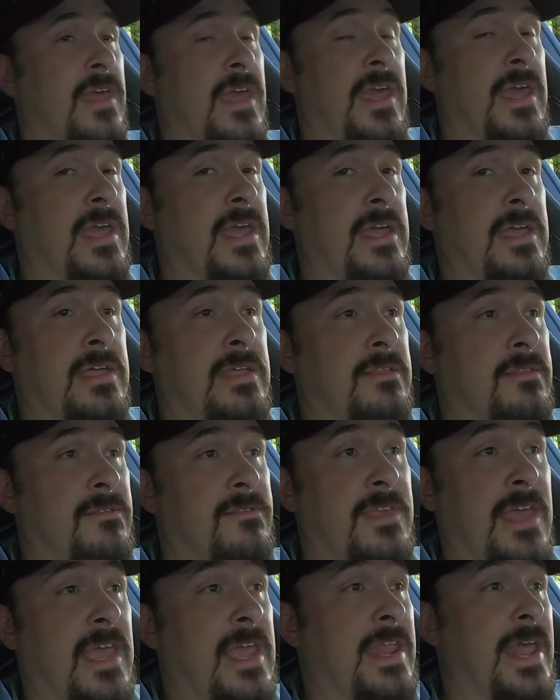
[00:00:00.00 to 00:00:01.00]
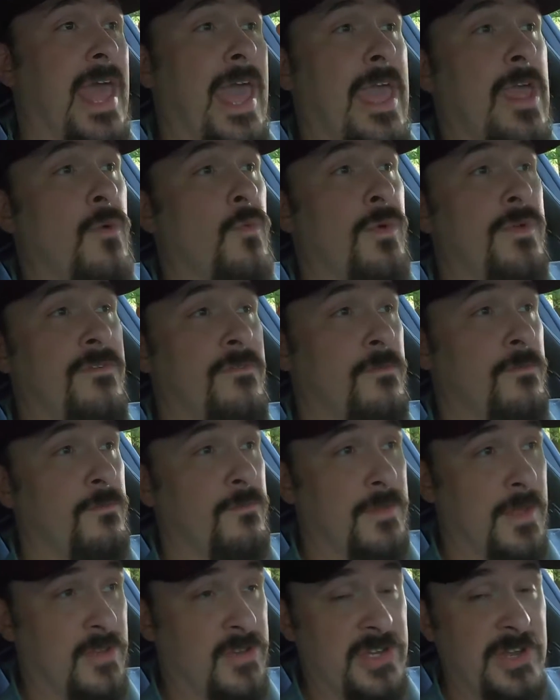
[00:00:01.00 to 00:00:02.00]
and saying, hey,
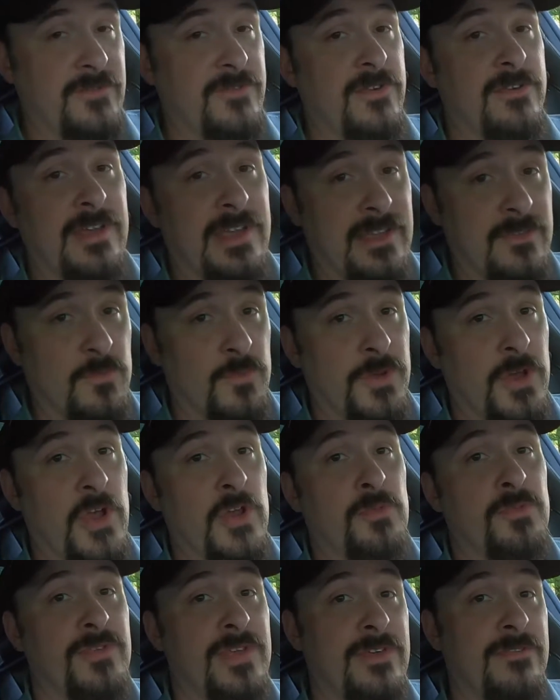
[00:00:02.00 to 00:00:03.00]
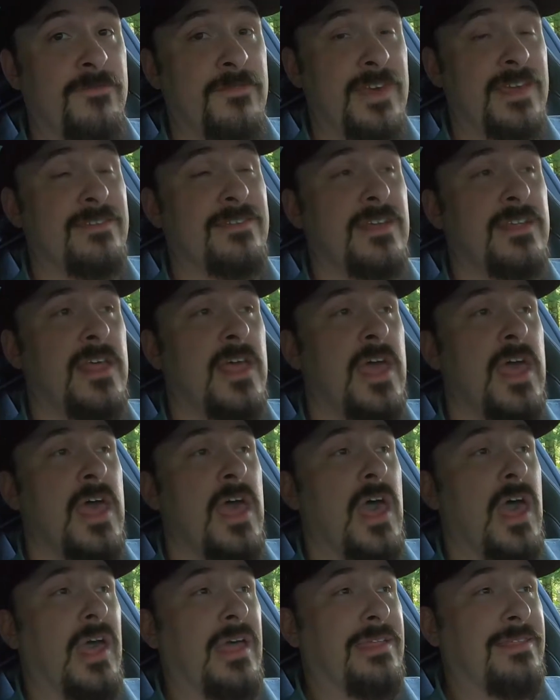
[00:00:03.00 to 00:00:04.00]
the shifter is 100% fixed it
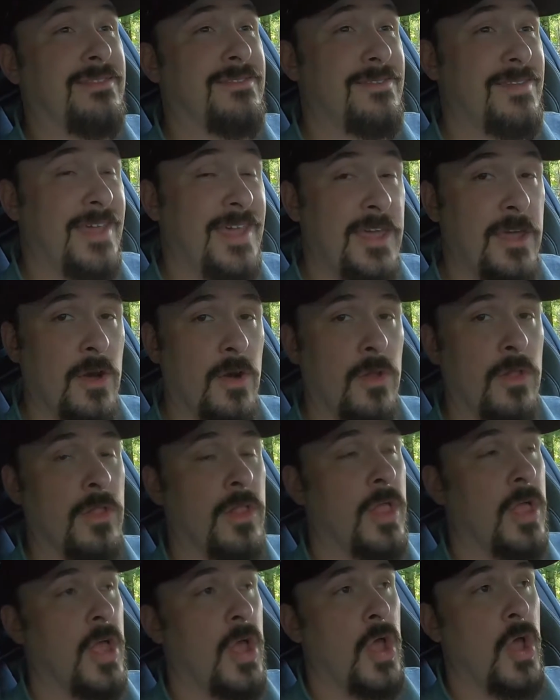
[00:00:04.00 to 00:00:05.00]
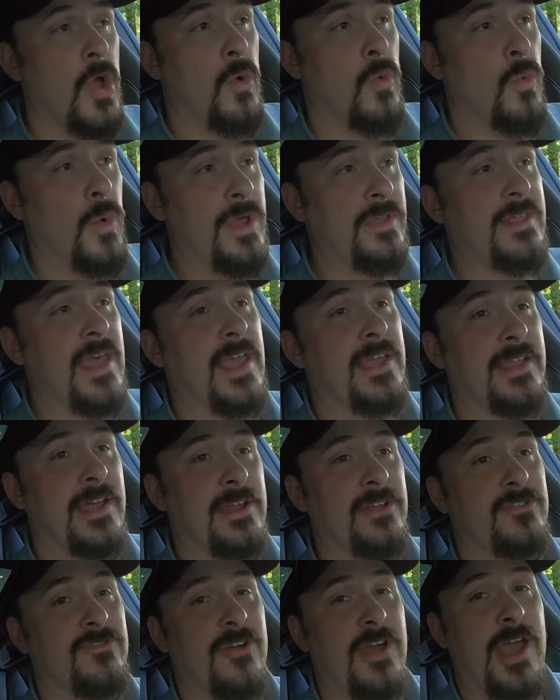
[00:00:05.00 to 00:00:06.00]
until we take it
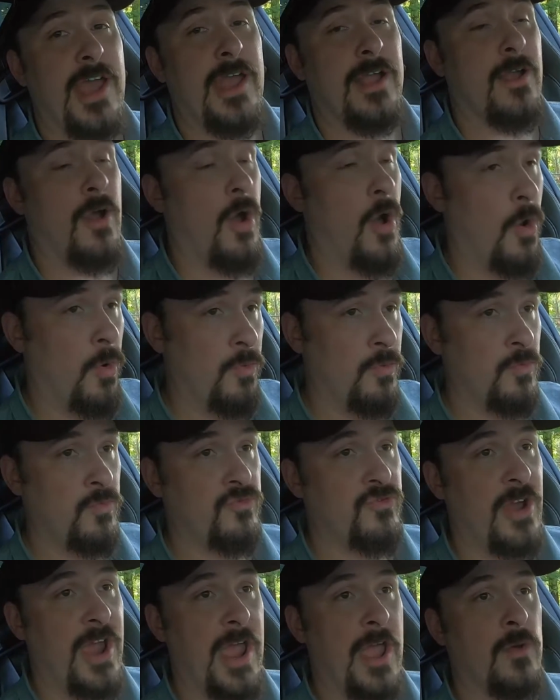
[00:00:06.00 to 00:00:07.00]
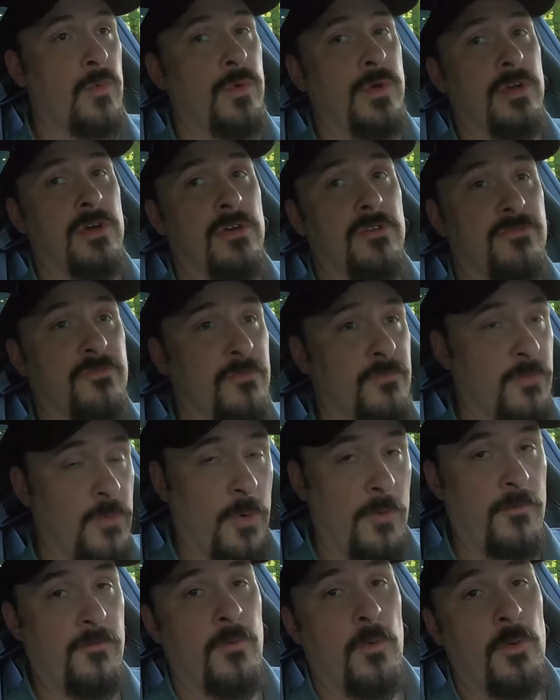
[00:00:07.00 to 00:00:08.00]
down the track on drag wheels
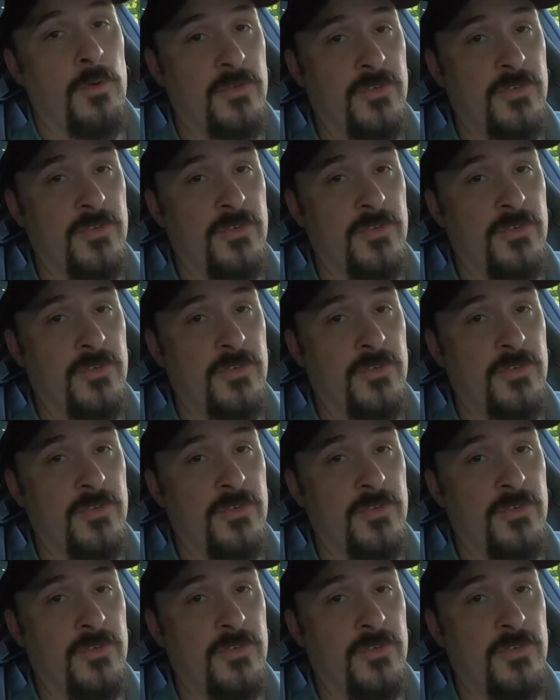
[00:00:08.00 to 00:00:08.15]
for a full